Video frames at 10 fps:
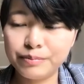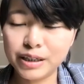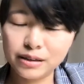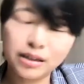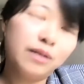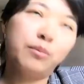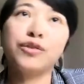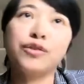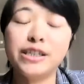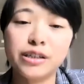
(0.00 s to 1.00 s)
in the
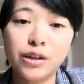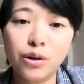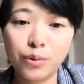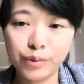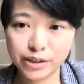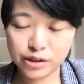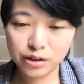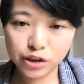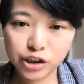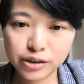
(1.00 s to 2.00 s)
motivational
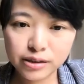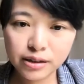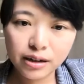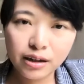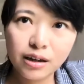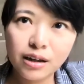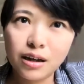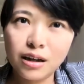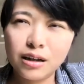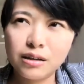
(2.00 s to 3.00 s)
research.
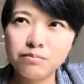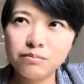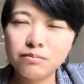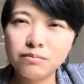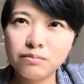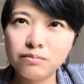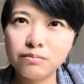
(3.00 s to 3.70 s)
Um,